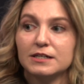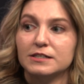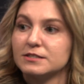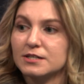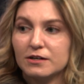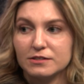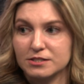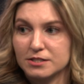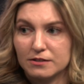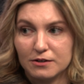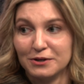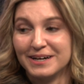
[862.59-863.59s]
It's
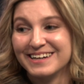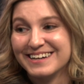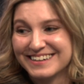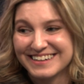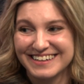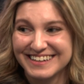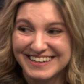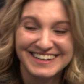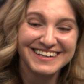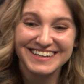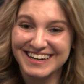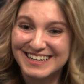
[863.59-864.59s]
also,
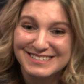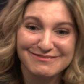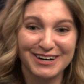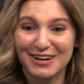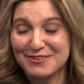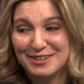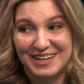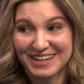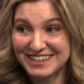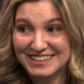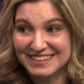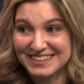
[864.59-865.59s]
it's wherever they
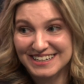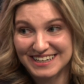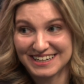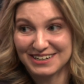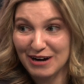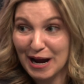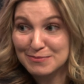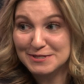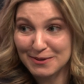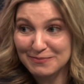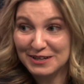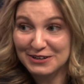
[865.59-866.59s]
can grab
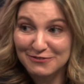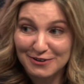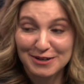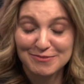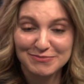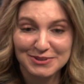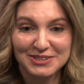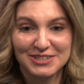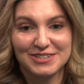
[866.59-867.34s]
something from.